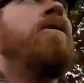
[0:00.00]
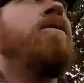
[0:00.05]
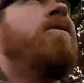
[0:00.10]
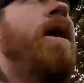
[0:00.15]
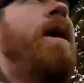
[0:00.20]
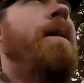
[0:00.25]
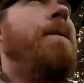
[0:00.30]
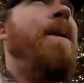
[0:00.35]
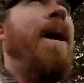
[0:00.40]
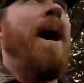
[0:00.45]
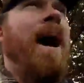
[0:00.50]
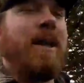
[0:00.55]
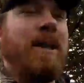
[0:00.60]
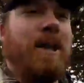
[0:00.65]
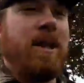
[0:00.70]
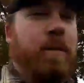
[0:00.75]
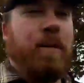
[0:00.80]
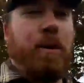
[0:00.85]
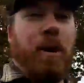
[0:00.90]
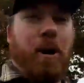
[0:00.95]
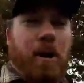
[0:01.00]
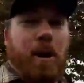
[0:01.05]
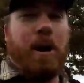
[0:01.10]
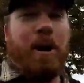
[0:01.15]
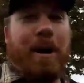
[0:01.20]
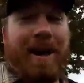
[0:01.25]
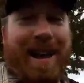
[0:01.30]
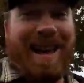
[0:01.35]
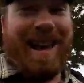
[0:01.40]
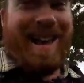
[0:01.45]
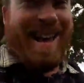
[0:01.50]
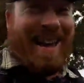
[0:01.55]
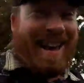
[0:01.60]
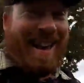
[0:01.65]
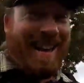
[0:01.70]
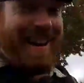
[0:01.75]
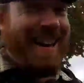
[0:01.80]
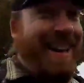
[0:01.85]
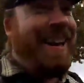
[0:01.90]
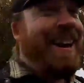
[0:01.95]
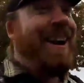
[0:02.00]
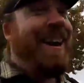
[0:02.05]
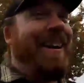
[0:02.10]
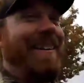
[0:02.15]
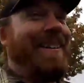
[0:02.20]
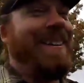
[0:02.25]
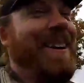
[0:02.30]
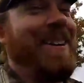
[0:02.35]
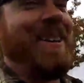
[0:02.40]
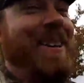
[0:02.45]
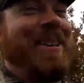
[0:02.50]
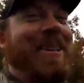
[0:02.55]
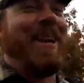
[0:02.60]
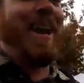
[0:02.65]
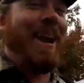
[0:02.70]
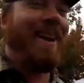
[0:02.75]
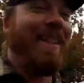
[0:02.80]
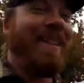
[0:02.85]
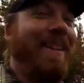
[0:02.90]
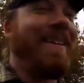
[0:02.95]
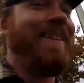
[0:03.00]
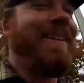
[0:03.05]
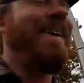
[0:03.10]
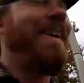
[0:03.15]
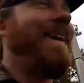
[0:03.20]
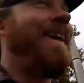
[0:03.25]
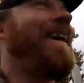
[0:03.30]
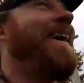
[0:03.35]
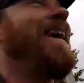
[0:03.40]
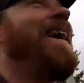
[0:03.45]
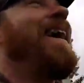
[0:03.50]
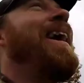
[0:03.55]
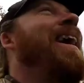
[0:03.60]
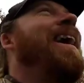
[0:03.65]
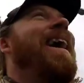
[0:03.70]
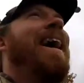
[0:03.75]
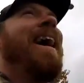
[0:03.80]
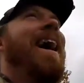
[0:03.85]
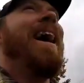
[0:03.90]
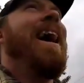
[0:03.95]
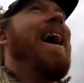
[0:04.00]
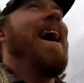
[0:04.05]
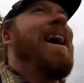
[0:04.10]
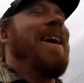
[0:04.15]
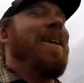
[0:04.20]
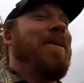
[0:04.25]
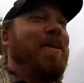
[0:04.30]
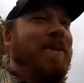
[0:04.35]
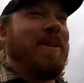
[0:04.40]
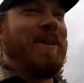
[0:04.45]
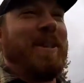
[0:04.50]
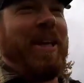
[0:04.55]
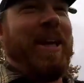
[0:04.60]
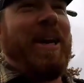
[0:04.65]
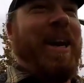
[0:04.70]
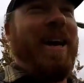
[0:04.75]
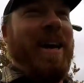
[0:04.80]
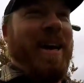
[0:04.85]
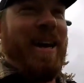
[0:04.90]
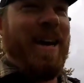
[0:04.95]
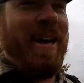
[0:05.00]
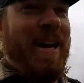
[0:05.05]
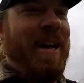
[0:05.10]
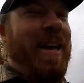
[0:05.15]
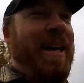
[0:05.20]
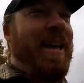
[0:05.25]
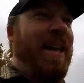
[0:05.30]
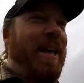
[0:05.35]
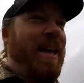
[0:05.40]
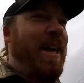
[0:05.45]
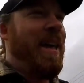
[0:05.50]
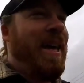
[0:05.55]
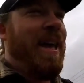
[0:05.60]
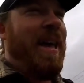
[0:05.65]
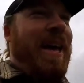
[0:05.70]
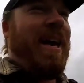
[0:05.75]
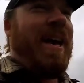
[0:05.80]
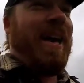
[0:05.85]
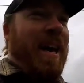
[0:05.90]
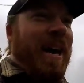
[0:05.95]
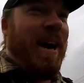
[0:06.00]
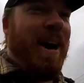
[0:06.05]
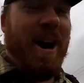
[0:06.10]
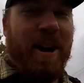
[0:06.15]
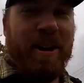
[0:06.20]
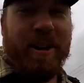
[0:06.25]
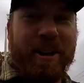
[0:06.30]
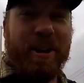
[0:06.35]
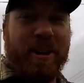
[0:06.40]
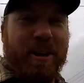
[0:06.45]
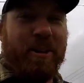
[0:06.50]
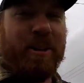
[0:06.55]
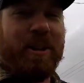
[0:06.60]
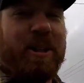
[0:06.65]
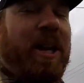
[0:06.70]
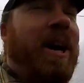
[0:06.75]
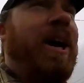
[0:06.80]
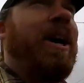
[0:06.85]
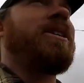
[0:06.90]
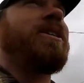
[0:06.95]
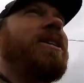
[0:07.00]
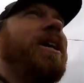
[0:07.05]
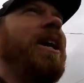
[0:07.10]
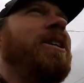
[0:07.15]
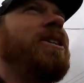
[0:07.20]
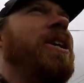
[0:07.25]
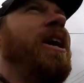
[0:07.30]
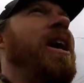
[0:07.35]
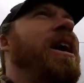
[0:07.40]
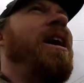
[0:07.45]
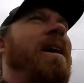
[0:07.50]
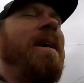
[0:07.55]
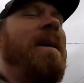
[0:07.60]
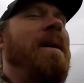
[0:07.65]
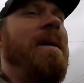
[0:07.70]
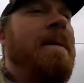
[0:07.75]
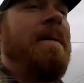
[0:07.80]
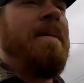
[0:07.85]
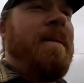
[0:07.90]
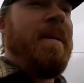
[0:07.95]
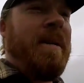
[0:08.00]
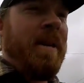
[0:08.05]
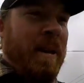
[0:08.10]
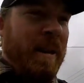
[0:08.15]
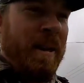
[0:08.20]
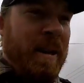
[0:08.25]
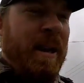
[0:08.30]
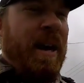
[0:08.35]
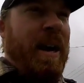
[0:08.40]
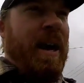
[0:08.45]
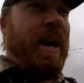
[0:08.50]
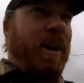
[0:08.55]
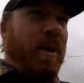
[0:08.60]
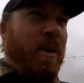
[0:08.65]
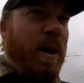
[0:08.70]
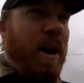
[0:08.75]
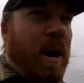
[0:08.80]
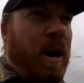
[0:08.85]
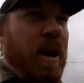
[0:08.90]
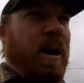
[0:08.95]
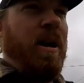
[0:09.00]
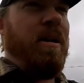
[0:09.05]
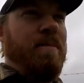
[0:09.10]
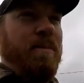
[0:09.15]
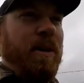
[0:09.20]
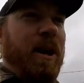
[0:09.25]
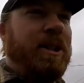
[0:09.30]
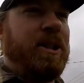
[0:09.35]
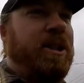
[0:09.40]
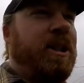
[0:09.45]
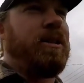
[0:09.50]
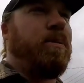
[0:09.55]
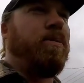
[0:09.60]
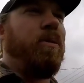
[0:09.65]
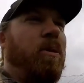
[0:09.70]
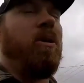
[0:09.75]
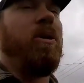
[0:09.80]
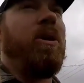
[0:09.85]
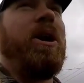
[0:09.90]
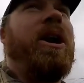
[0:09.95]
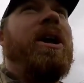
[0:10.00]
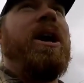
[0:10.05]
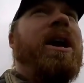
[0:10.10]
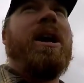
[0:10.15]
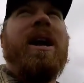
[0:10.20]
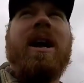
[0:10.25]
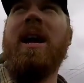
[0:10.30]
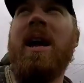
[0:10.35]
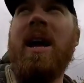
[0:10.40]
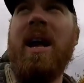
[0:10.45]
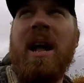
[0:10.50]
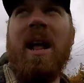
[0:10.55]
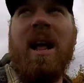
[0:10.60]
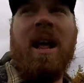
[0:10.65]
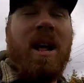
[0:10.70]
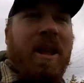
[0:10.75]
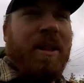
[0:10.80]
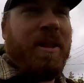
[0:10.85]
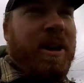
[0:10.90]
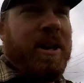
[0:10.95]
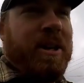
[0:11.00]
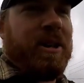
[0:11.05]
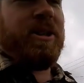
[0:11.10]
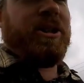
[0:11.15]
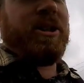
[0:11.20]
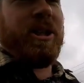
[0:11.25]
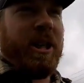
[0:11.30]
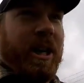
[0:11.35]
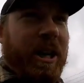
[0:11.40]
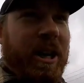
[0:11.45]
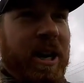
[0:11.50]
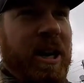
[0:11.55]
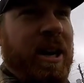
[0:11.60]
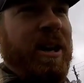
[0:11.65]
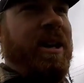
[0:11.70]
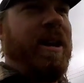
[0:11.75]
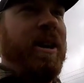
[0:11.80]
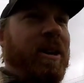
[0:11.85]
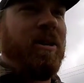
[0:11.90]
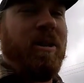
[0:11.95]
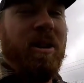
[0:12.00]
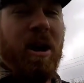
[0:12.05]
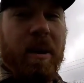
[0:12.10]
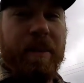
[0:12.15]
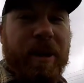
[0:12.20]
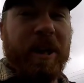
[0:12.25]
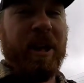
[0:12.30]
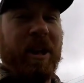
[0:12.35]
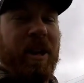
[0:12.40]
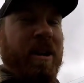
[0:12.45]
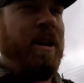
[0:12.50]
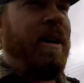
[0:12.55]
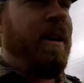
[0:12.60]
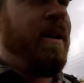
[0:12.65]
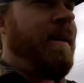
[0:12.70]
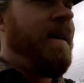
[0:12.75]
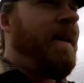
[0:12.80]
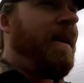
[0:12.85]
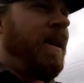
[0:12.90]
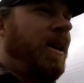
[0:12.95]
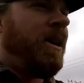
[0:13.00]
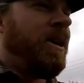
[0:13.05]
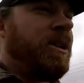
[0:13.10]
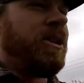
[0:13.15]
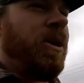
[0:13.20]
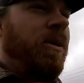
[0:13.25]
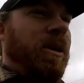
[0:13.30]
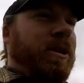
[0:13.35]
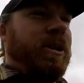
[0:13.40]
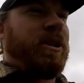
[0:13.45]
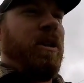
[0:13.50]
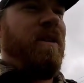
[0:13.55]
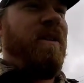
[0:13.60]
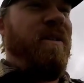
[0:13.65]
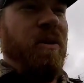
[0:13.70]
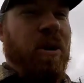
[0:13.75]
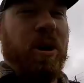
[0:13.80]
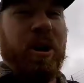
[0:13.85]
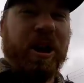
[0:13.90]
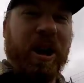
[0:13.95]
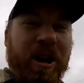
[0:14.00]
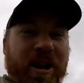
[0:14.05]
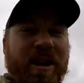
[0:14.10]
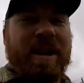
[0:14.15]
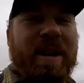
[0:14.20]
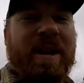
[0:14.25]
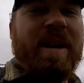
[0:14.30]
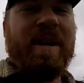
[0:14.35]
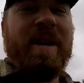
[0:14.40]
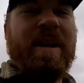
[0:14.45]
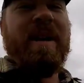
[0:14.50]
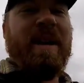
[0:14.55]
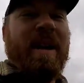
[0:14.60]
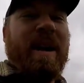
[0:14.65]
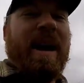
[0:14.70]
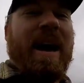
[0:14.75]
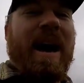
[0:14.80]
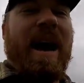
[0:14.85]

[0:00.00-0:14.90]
right past the bull on the other side of the car, and it was, oh dude, it was kind of sketchy. Anyway, I'm busting it to Portland, then to Eugene, then Klamath, so on and so forth.